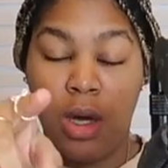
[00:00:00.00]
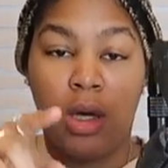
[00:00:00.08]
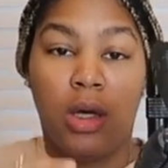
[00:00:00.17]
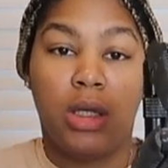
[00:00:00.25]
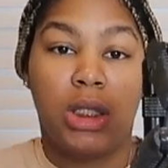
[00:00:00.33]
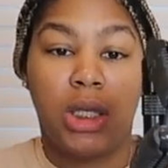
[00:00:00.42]

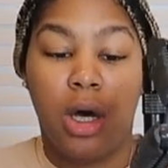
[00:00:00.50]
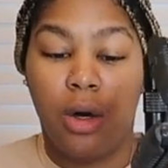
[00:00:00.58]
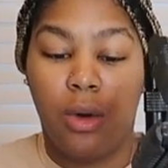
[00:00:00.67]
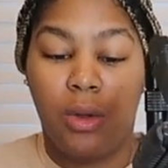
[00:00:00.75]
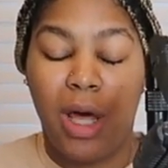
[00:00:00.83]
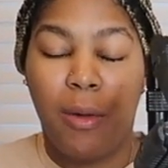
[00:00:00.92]

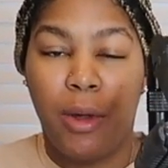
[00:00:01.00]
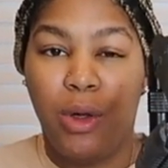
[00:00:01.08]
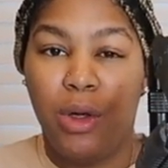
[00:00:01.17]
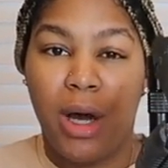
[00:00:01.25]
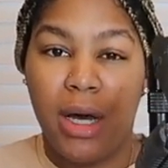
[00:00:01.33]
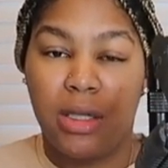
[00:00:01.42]
so that way
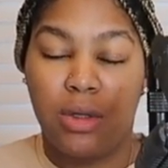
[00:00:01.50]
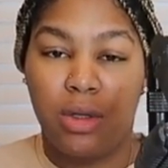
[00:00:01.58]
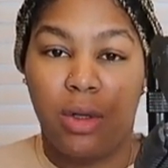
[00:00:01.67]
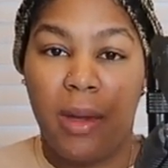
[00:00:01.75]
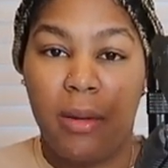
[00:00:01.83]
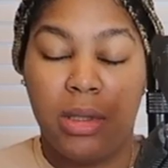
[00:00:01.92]
you guys will
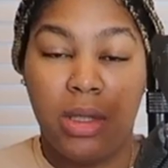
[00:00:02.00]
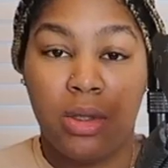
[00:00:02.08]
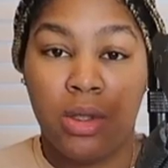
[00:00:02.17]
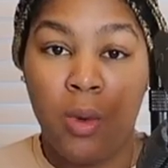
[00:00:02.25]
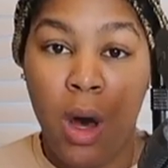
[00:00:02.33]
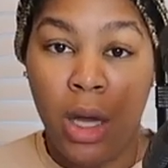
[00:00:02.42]
still be able to see the
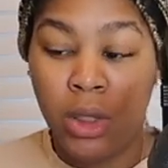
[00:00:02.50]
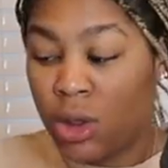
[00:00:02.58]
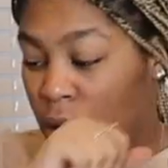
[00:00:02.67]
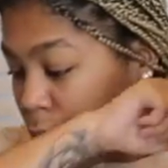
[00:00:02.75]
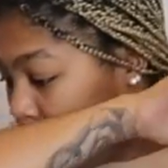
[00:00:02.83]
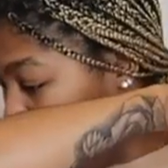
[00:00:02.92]

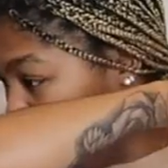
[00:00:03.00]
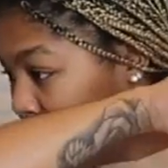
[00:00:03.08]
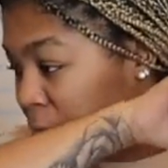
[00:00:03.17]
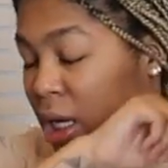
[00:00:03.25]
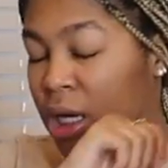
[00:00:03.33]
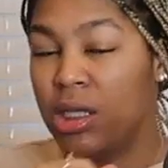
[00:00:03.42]
swatch
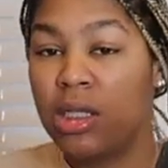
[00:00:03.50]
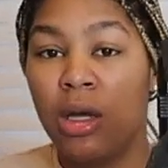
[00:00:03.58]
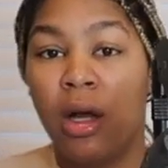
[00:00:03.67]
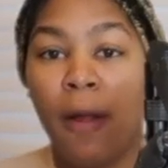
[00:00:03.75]
because